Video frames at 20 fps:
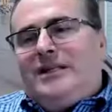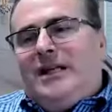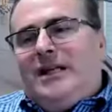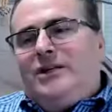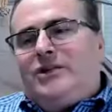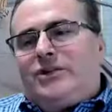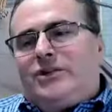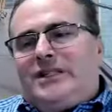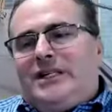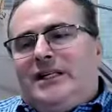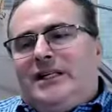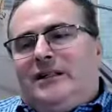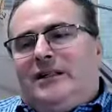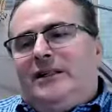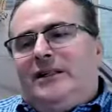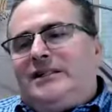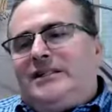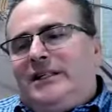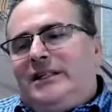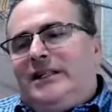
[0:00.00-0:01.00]
interesting
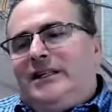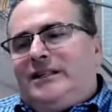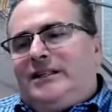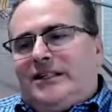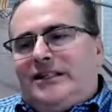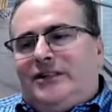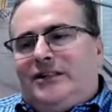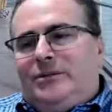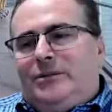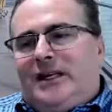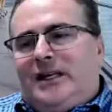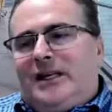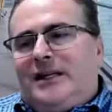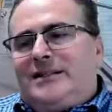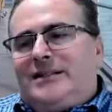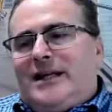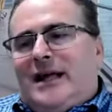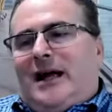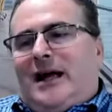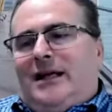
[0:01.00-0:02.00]
listening to you
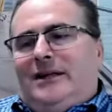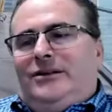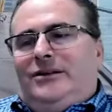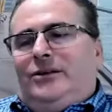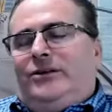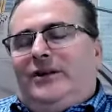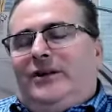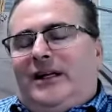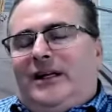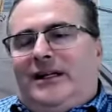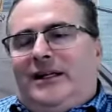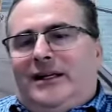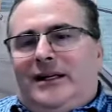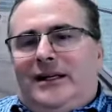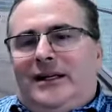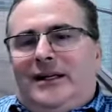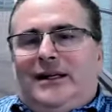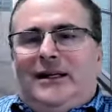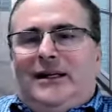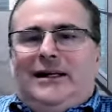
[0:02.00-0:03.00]
because I do think
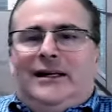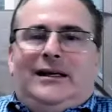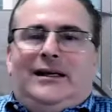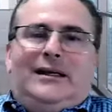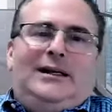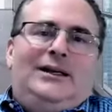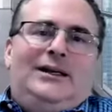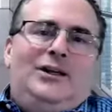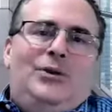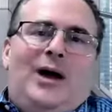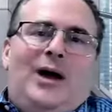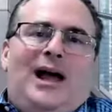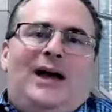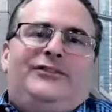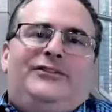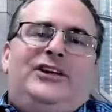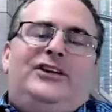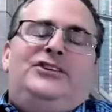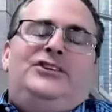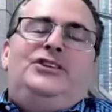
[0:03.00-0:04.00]
you have
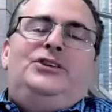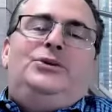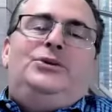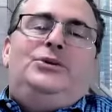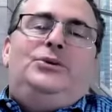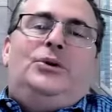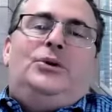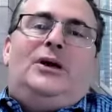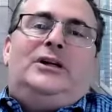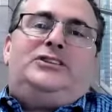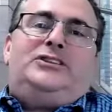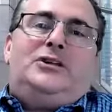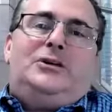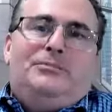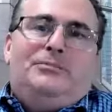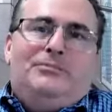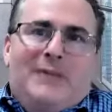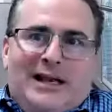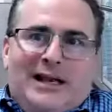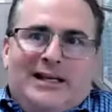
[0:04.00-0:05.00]
to do a
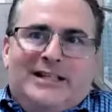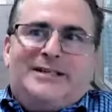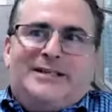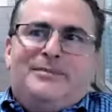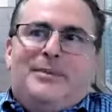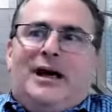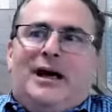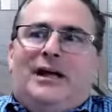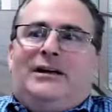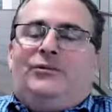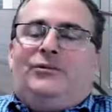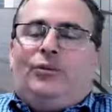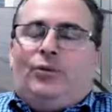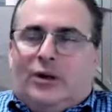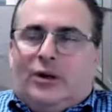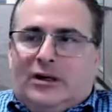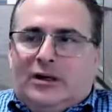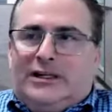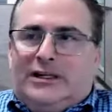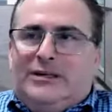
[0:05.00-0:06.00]
tremendous amount of
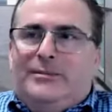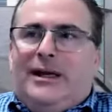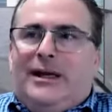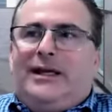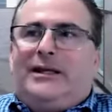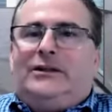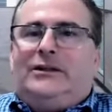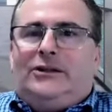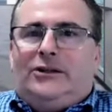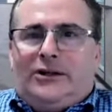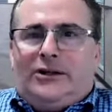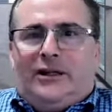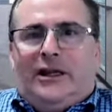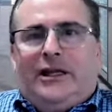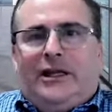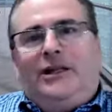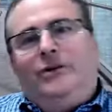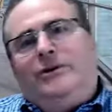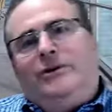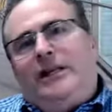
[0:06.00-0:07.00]
work to make it look
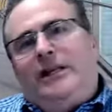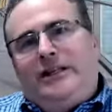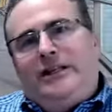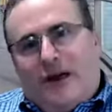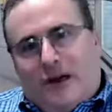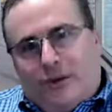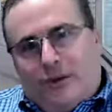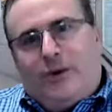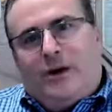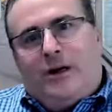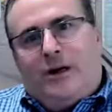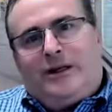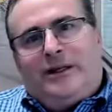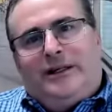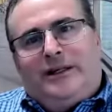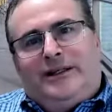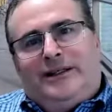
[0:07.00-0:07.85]
like you did no work.